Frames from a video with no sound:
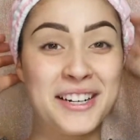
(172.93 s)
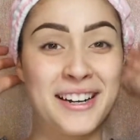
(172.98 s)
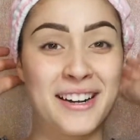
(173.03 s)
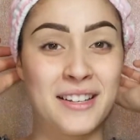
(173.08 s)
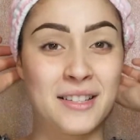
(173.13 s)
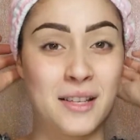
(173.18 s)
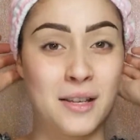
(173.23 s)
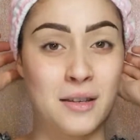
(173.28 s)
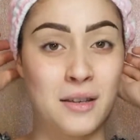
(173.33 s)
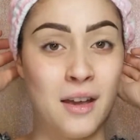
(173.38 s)
And I
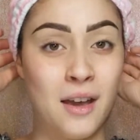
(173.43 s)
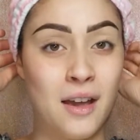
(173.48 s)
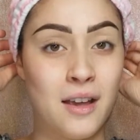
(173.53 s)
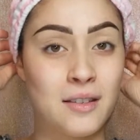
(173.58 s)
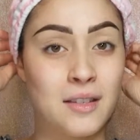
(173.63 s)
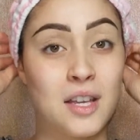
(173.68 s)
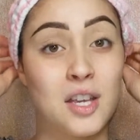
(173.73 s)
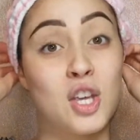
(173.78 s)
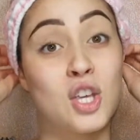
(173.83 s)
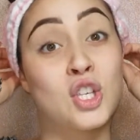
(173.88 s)
was like, "Yeah." He's
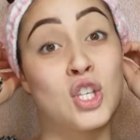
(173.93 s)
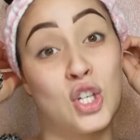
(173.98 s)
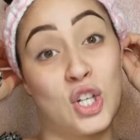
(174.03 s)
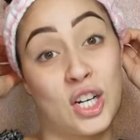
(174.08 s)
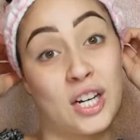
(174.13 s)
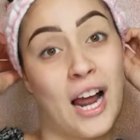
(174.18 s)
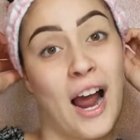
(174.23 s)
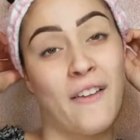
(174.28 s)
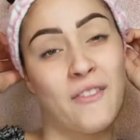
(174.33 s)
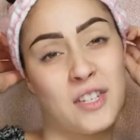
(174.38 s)
like, "You're
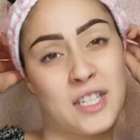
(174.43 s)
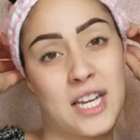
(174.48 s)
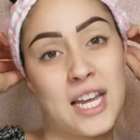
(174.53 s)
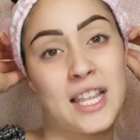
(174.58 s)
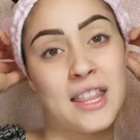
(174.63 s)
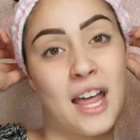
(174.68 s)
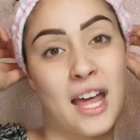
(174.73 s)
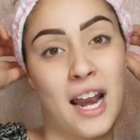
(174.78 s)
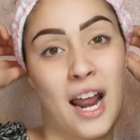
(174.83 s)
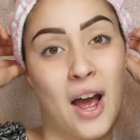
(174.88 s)
gonna have to take
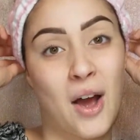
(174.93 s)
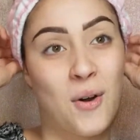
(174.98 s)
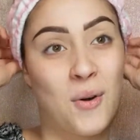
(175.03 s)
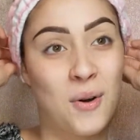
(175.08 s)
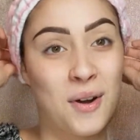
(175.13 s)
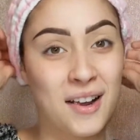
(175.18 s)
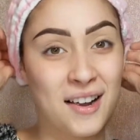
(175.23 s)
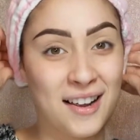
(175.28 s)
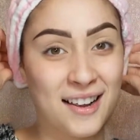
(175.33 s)
that out."